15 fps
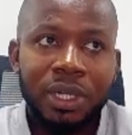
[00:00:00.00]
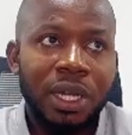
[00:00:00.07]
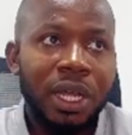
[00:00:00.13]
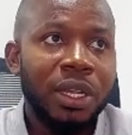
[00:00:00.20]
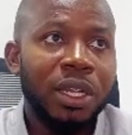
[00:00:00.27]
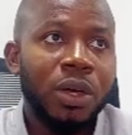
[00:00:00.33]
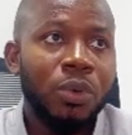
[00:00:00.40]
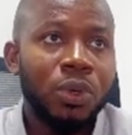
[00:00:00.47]

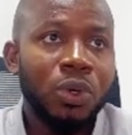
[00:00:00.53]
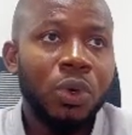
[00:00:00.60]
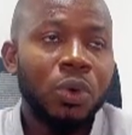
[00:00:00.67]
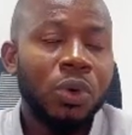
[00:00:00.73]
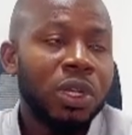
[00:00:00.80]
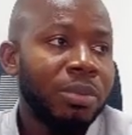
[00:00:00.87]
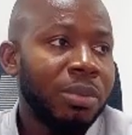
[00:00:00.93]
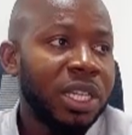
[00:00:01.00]
Now that we
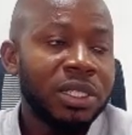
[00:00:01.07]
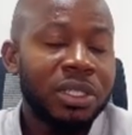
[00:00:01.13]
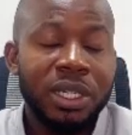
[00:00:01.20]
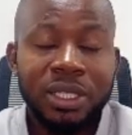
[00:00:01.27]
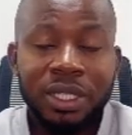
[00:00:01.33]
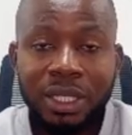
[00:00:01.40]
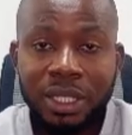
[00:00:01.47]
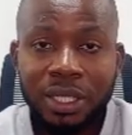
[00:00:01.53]
know the
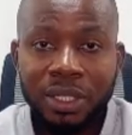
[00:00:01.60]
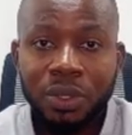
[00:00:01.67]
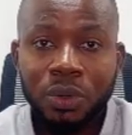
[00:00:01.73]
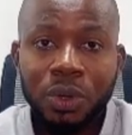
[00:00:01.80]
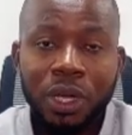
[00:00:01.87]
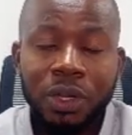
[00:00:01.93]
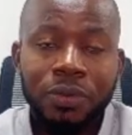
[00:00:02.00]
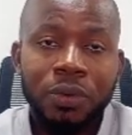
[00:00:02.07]
materials that is
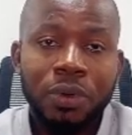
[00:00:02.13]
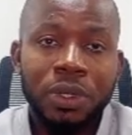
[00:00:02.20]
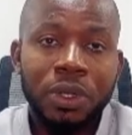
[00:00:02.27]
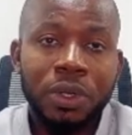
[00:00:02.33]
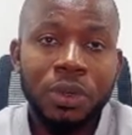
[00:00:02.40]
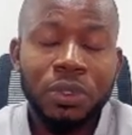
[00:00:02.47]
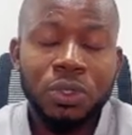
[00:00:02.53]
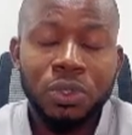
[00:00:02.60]
required for the
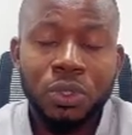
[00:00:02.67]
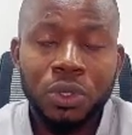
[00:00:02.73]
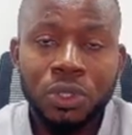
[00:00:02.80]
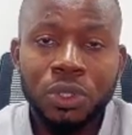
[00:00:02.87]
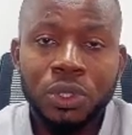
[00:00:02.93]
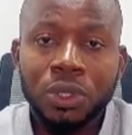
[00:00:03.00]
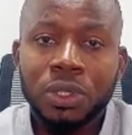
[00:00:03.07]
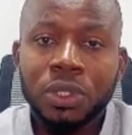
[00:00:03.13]

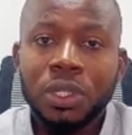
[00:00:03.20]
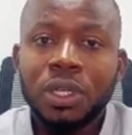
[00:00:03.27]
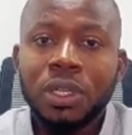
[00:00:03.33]
construction,